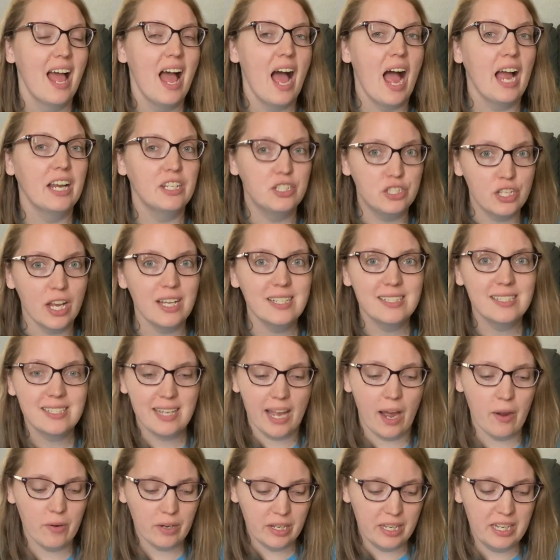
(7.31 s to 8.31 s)
I just
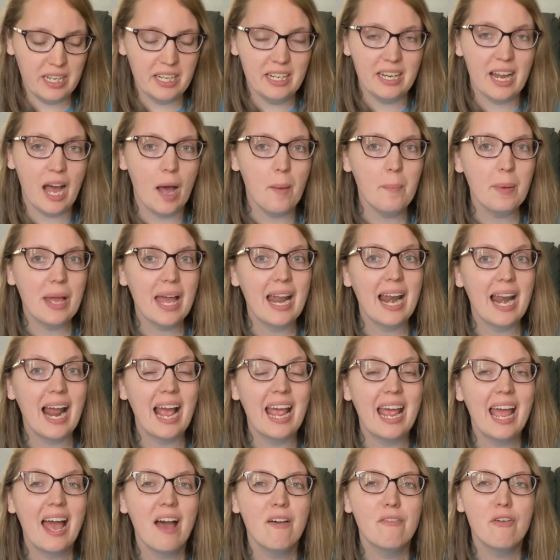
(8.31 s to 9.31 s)
counted it up, and I
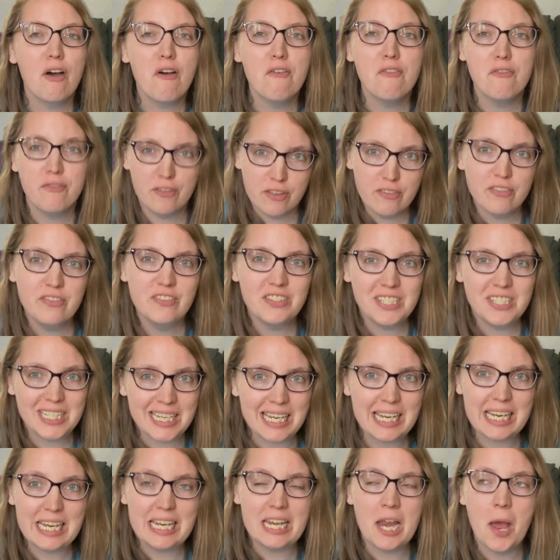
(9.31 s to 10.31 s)
have
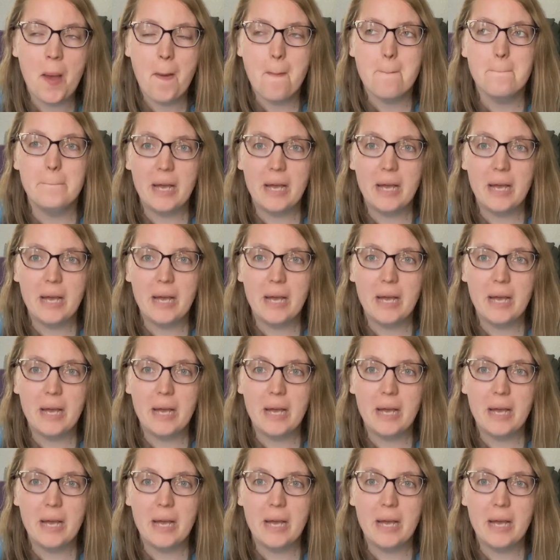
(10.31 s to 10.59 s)
15